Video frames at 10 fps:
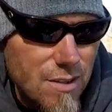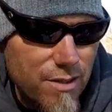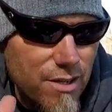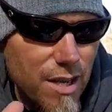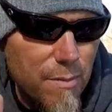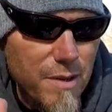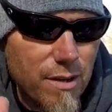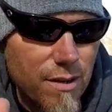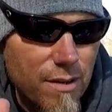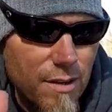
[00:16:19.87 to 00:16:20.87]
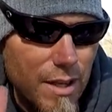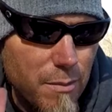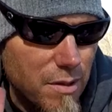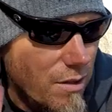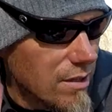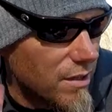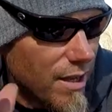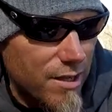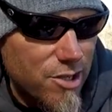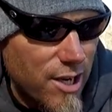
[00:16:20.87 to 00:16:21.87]
I just keep it keep it looking
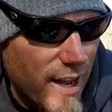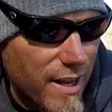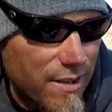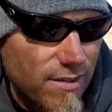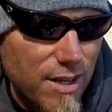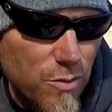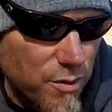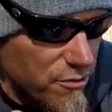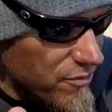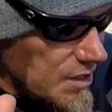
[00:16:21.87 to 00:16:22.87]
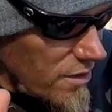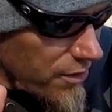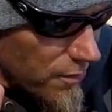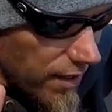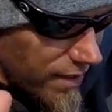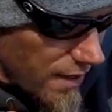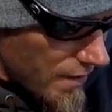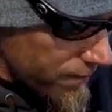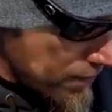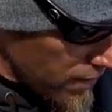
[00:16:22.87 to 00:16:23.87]
like a shad because that's what they're feeding on right now.